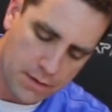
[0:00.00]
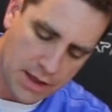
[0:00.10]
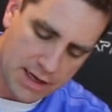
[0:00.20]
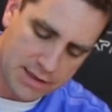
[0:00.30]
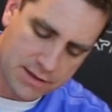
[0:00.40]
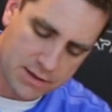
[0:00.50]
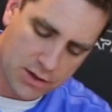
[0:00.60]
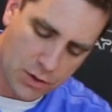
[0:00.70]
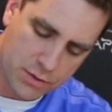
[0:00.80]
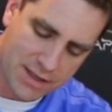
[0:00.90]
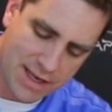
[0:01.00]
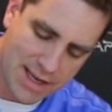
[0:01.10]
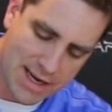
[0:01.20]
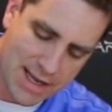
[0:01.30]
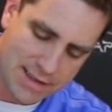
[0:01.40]
And it's closing
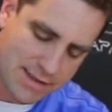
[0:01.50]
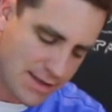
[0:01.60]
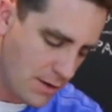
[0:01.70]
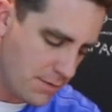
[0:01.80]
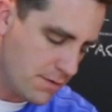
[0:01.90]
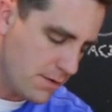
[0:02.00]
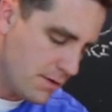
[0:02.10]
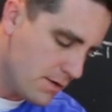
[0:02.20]
in on itself.